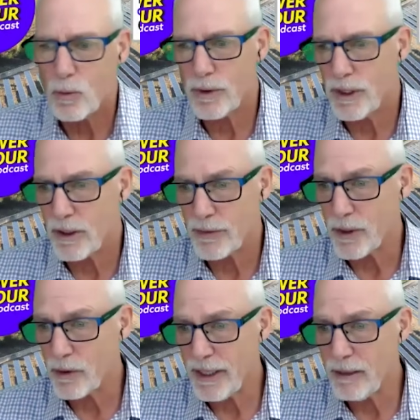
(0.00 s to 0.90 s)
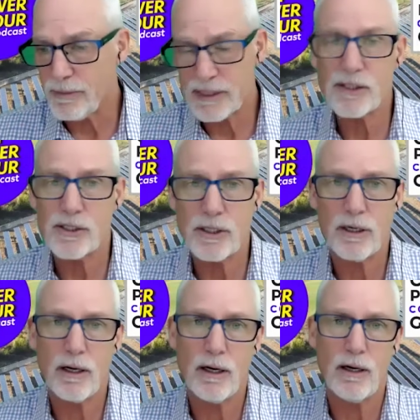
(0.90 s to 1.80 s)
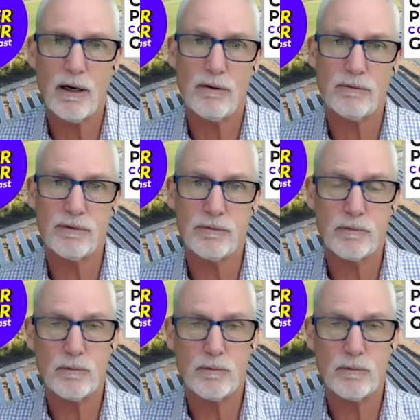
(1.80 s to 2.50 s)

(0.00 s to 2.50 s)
you're in a position of